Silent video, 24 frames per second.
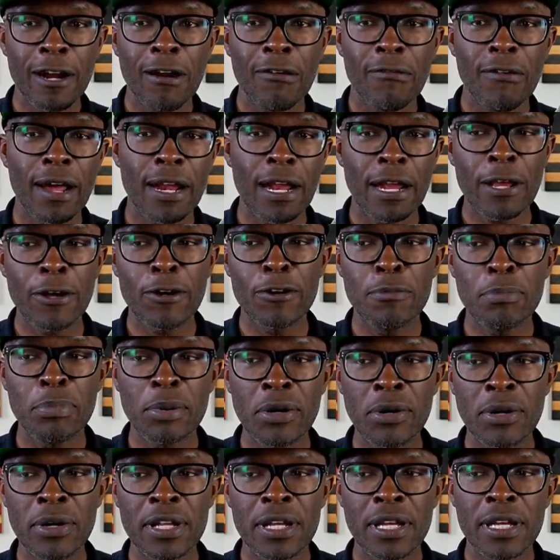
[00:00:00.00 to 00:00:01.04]
writing a
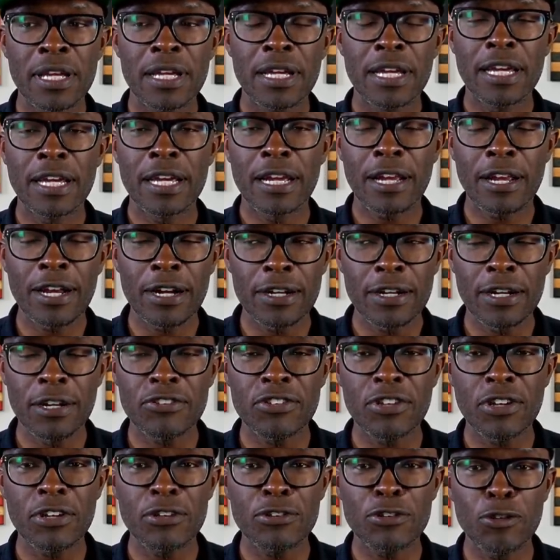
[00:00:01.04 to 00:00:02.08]
book
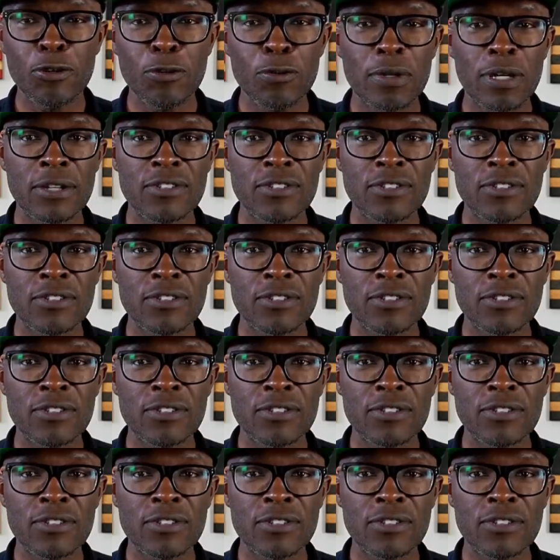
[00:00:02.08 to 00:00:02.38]
encouraging you